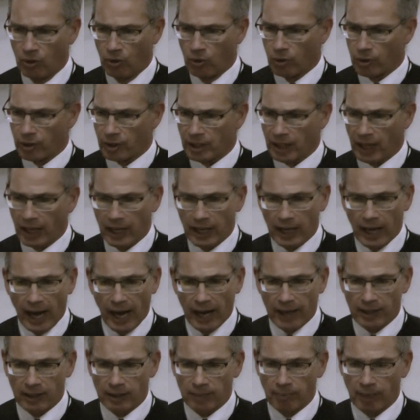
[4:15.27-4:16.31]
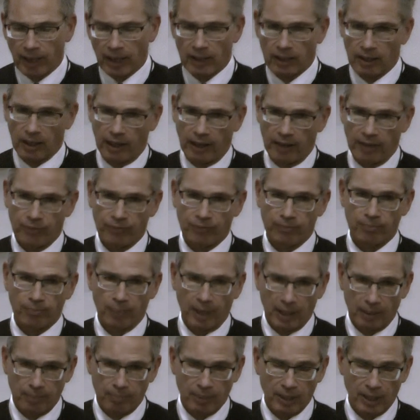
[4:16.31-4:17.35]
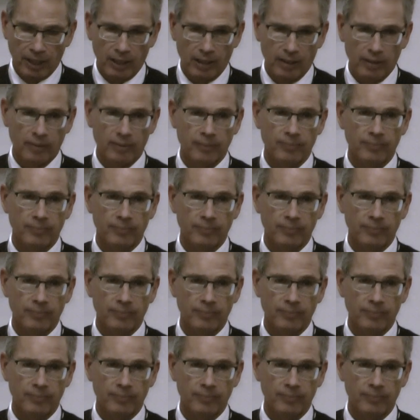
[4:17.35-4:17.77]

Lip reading: or chaotic my life may be.